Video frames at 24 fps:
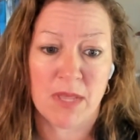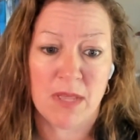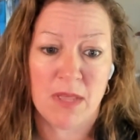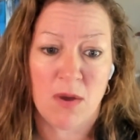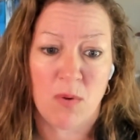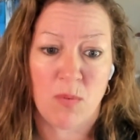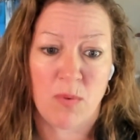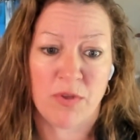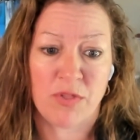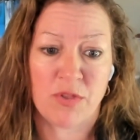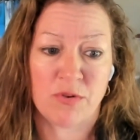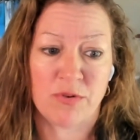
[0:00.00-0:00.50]

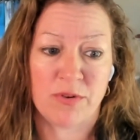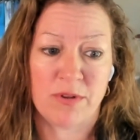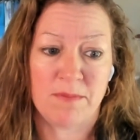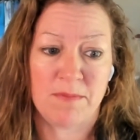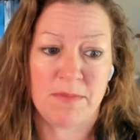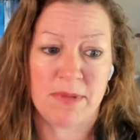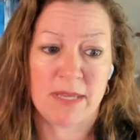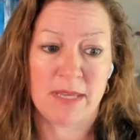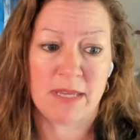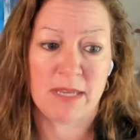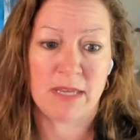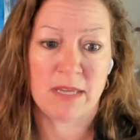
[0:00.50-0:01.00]
whether it
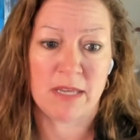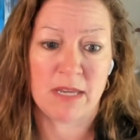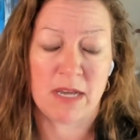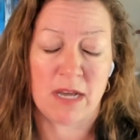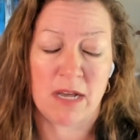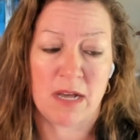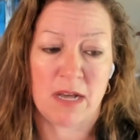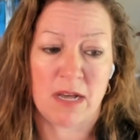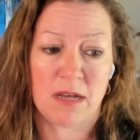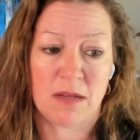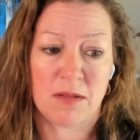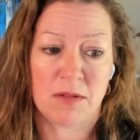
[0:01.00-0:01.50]
be
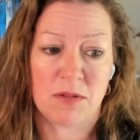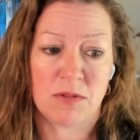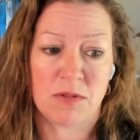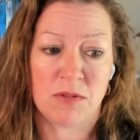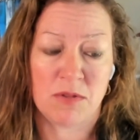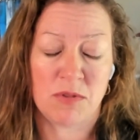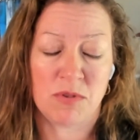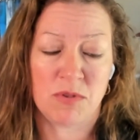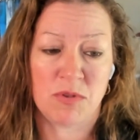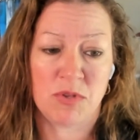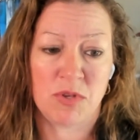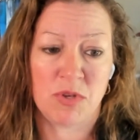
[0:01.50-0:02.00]

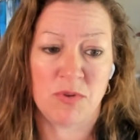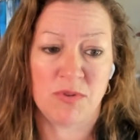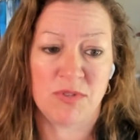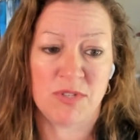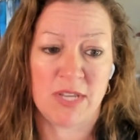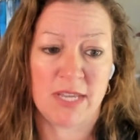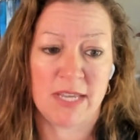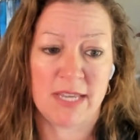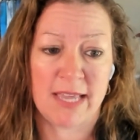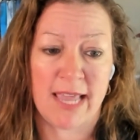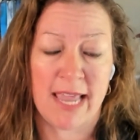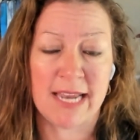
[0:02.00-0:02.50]

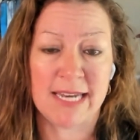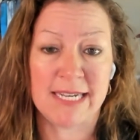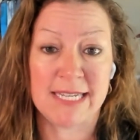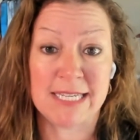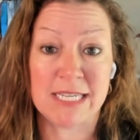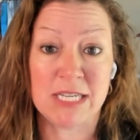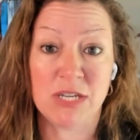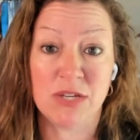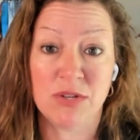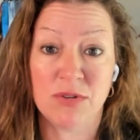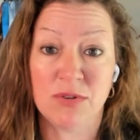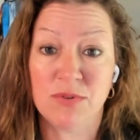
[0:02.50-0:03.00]
using
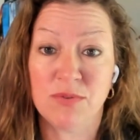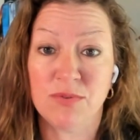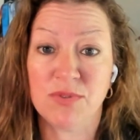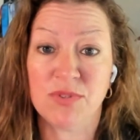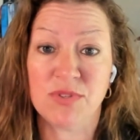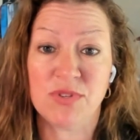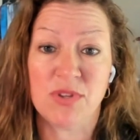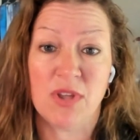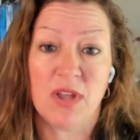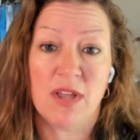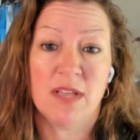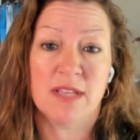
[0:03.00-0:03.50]

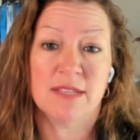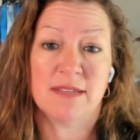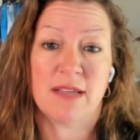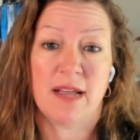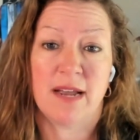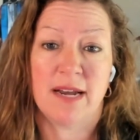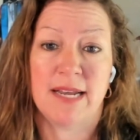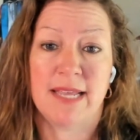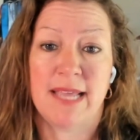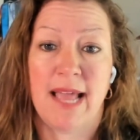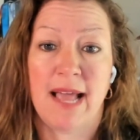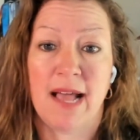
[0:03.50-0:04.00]
ADUs,
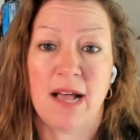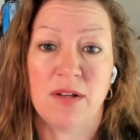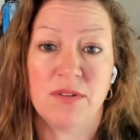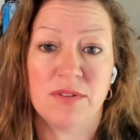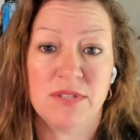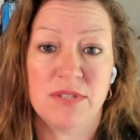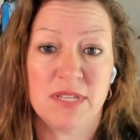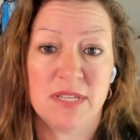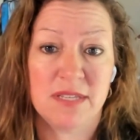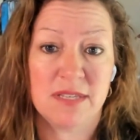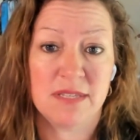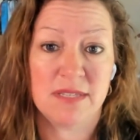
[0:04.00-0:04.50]
tiny
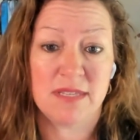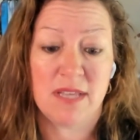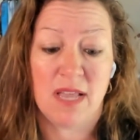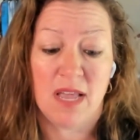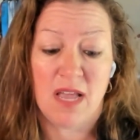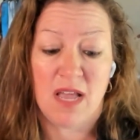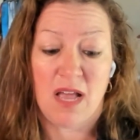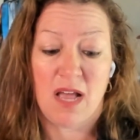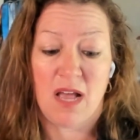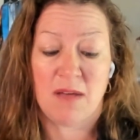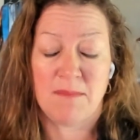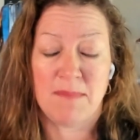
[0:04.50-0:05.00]
houses,
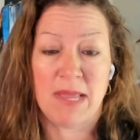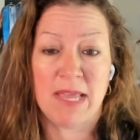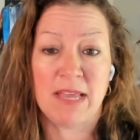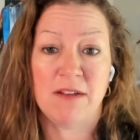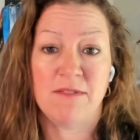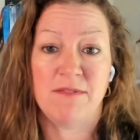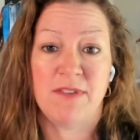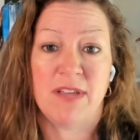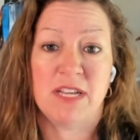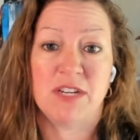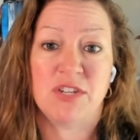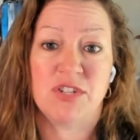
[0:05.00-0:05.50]

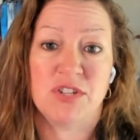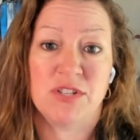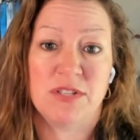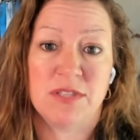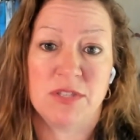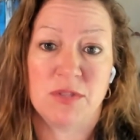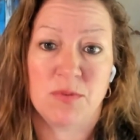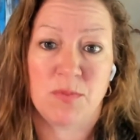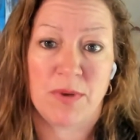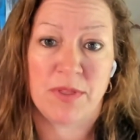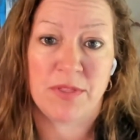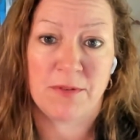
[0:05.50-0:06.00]

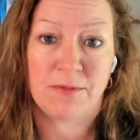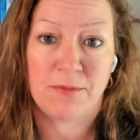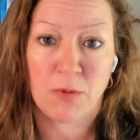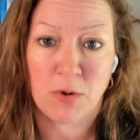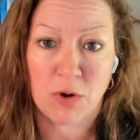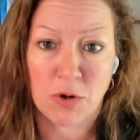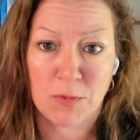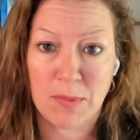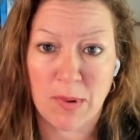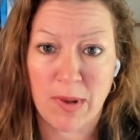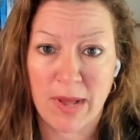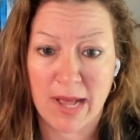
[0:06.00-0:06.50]
innovations with
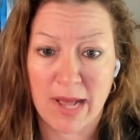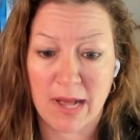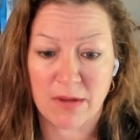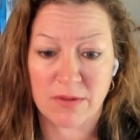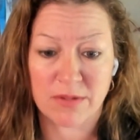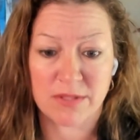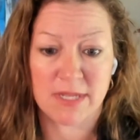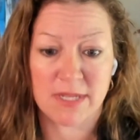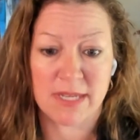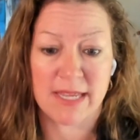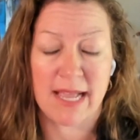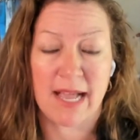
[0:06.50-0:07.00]
affordable
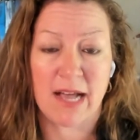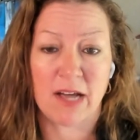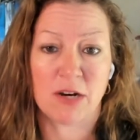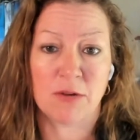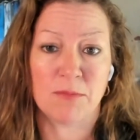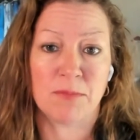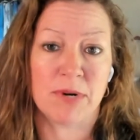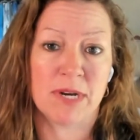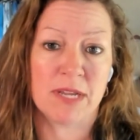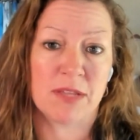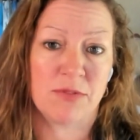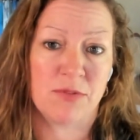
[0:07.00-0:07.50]
housing, how to
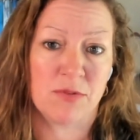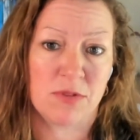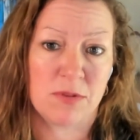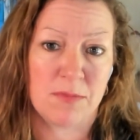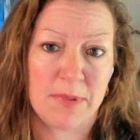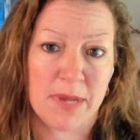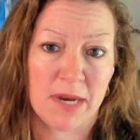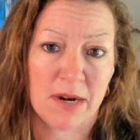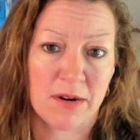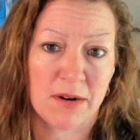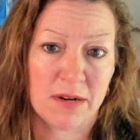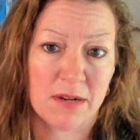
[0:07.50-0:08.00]
break through the
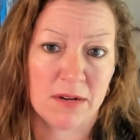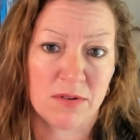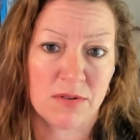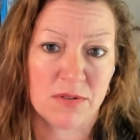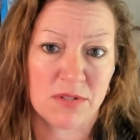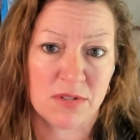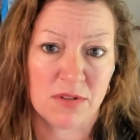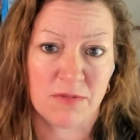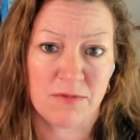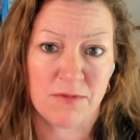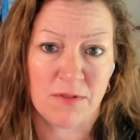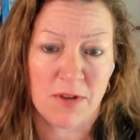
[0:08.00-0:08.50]

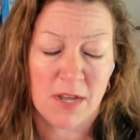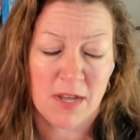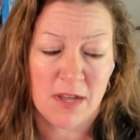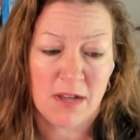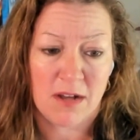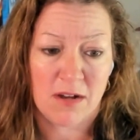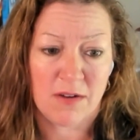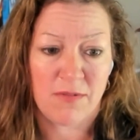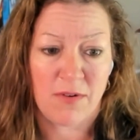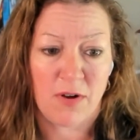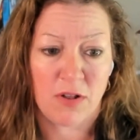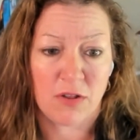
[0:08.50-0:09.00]
barriers of
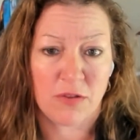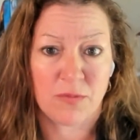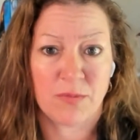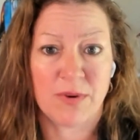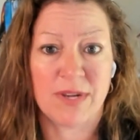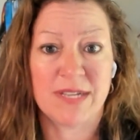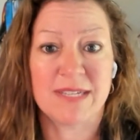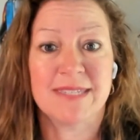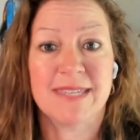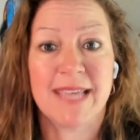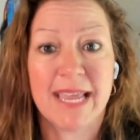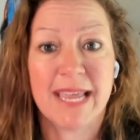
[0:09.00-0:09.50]
all the
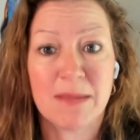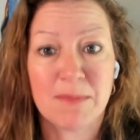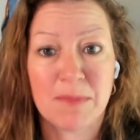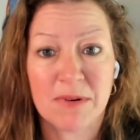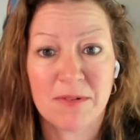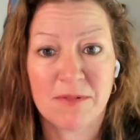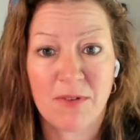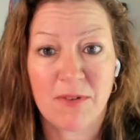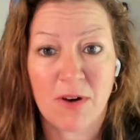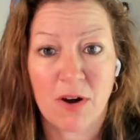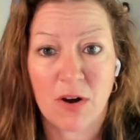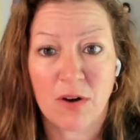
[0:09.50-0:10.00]
red tape
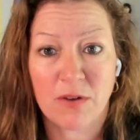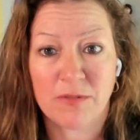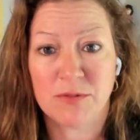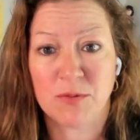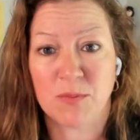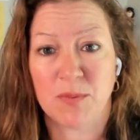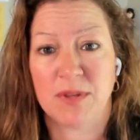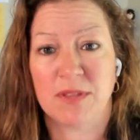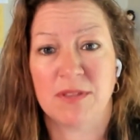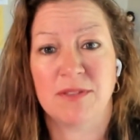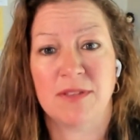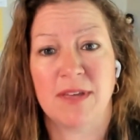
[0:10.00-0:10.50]
involved
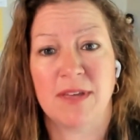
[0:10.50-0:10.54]
with